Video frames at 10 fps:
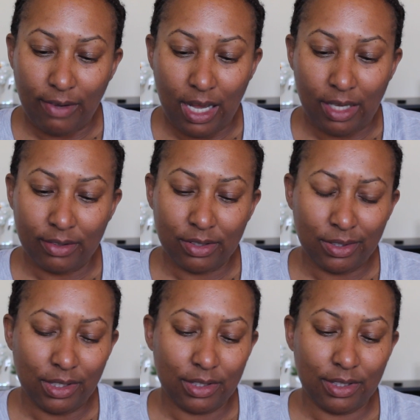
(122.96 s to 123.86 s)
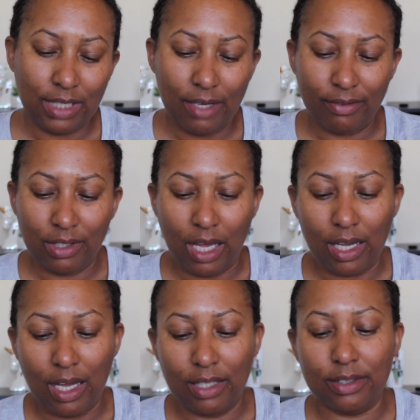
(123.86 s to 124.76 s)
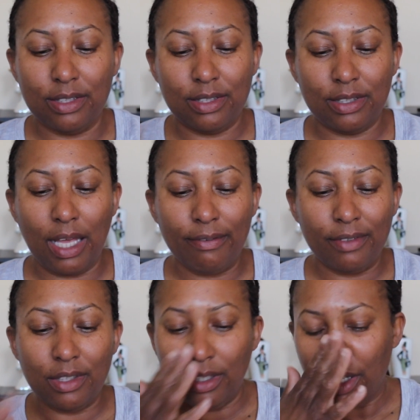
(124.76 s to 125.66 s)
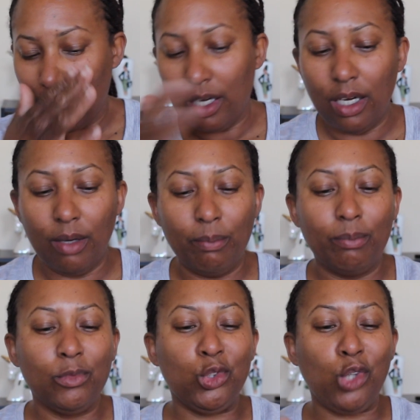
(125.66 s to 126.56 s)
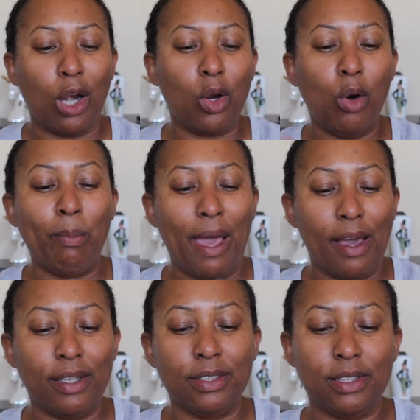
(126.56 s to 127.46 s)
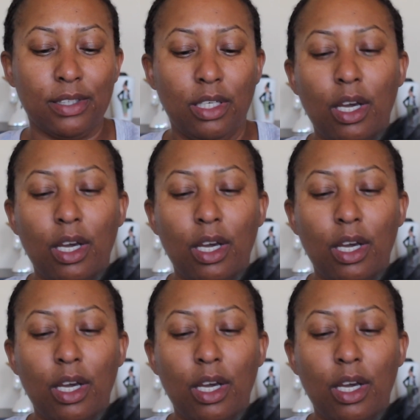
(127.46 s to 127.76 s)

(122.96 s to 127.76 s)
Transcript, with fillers: 5, 6, 7. I got 7 charcoal masks